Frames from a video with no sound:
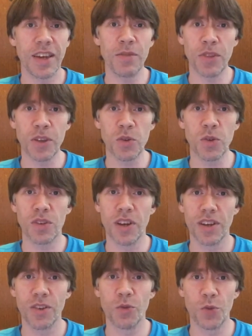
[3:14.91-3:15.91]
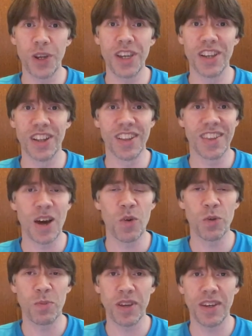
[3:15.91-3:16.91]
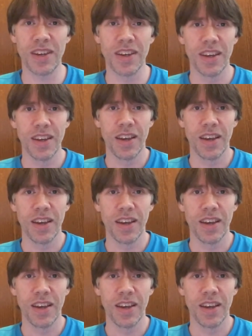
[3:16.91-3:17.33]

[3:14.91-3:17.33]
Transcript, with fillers: If this was real, that would be